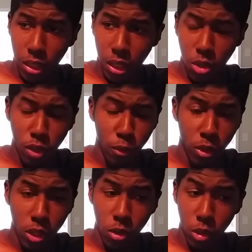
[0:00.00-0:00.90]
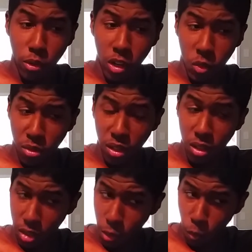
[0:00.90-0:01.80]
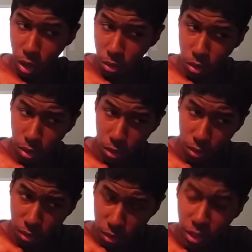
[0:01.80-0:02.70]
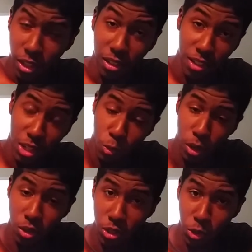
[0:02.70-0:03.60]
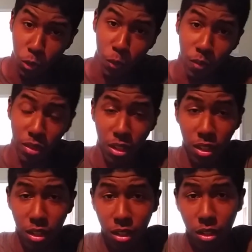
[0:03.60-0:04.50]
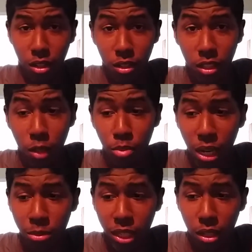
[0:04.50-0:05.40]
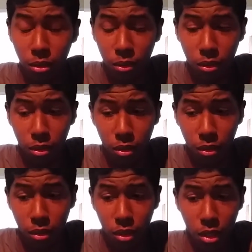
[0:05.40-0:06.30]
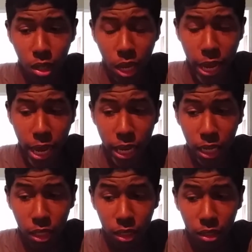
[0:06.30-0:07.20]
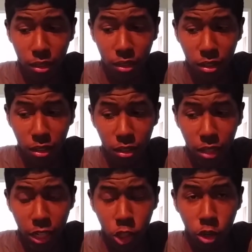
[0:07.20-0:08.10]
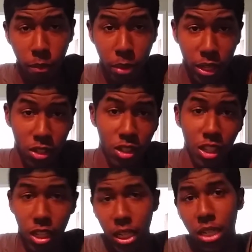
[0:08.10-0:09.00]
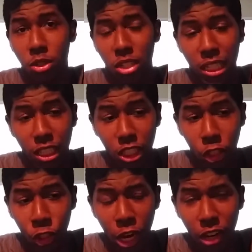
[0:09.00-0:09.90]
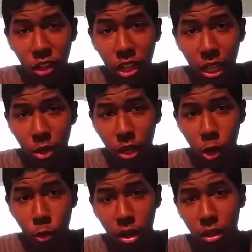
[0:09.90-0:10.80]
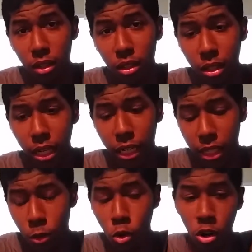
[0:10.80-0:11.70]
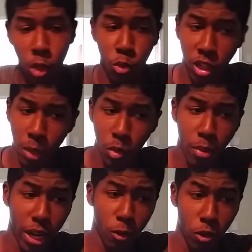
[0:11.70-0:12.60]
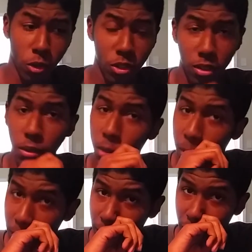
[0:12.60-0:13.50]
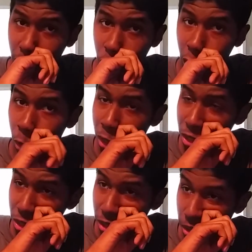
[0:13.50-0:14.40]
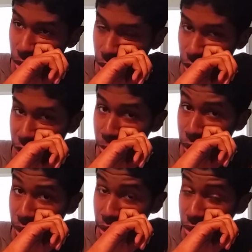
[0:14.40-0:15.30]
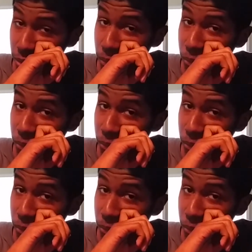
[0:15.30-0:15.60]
I don't know if it went 2 or 3 rounds, but in round 2, he popped out a Naturi Beast, and I was like, shit, how do I get around it? And he walled up with a couple back rows, so I went to Zen Mains.